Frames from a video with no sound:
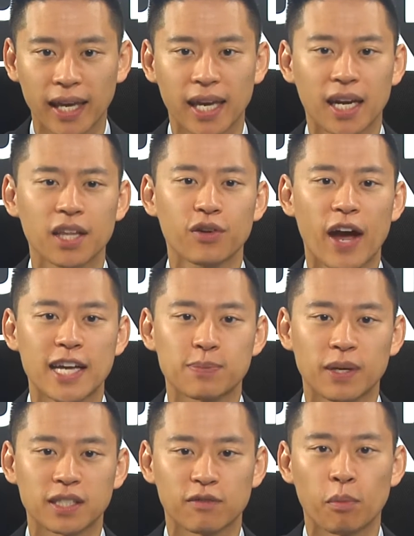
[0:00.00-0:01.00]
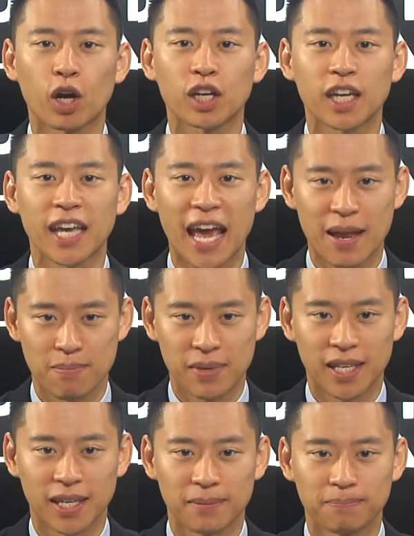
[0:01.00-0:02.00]
and other aspects of marketing and
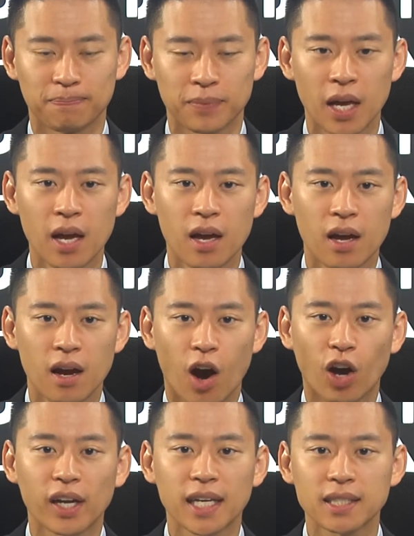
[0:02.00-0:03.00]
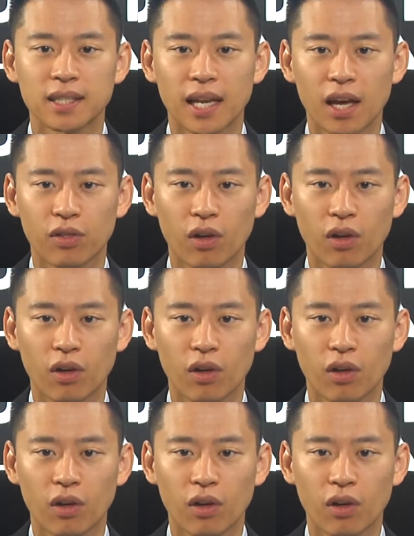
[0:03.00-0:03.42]
media. Our guest today on